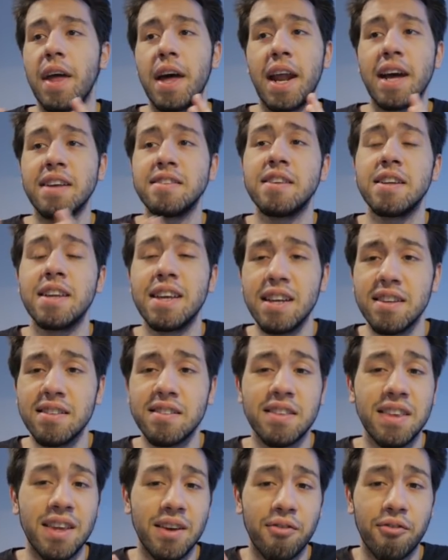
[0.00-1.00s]
And as it
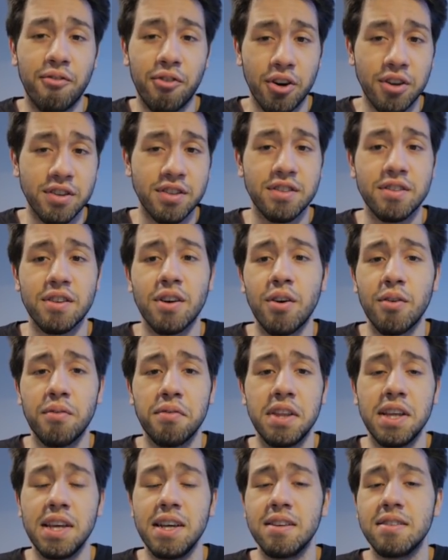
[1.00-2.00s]
is the first of
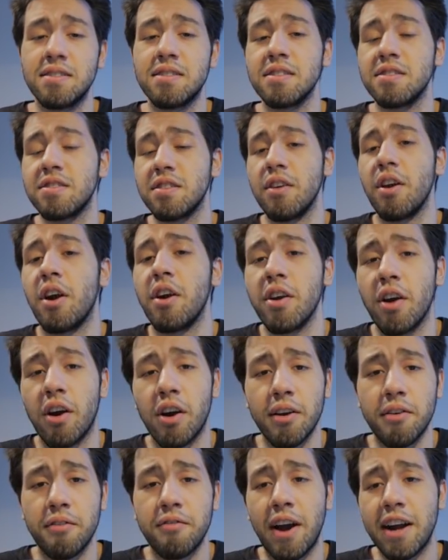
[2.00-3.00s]
these scenario
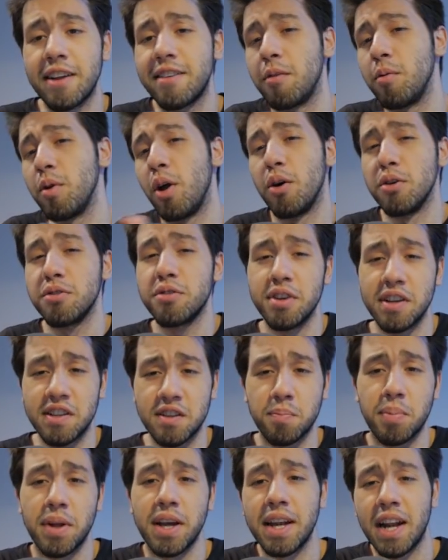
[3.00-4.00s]
artifacts, I will also
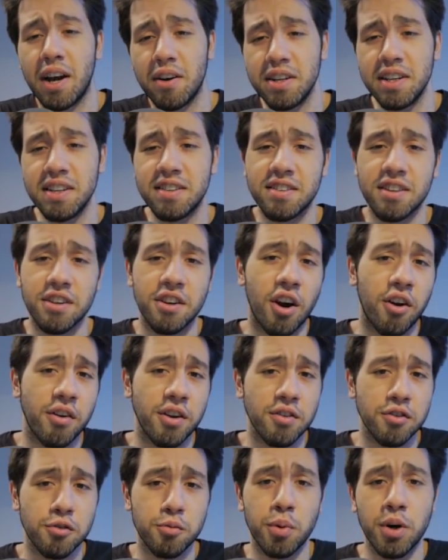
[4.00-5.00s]
explain how these
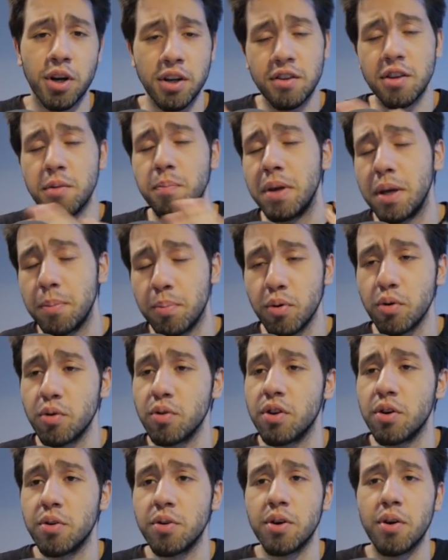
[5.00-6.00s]
scenarios work to the people who
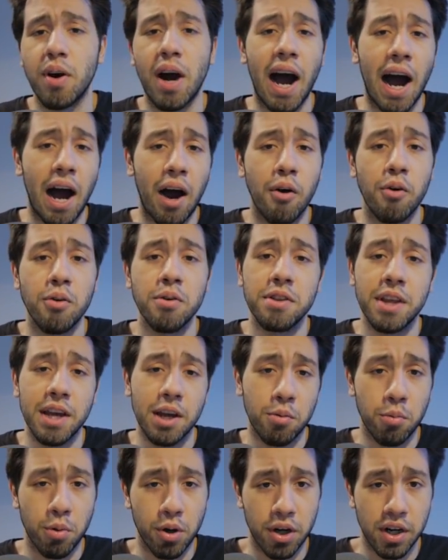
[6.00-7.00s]
don't know how
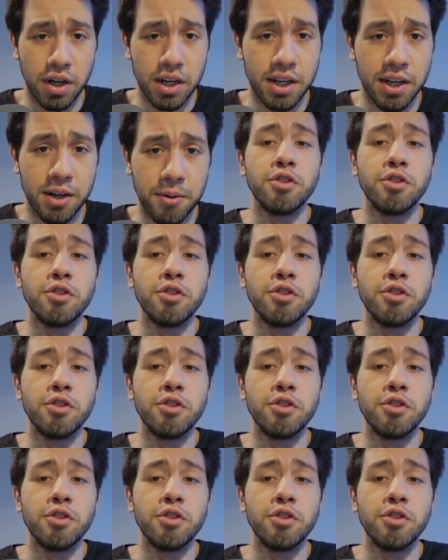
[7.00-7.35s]
they work.